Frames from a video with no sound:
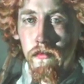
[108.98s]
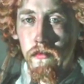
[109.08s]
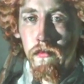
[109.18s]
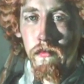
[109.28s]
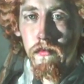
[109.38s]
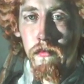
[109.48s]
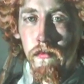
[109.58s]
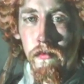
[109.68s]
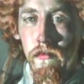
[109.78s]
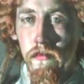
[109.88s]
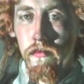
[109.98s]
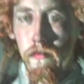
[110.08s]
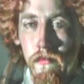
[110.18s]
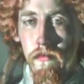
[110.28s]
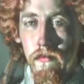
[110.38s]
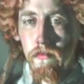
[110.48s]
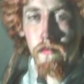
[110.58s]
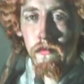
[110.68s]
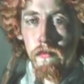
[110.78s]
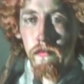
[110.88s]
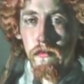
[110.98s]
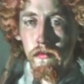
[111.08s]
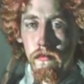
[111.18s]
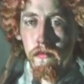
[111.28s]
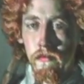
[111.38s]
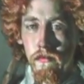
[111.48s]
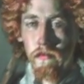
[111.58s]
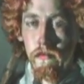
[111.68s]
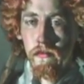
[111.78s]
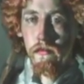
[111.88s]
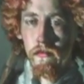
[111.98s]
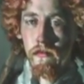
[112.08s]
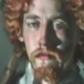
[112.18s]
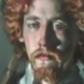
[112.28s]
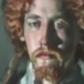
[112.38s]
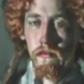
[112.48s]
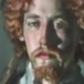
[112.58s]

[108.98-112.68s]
how they actually get here, really. I just start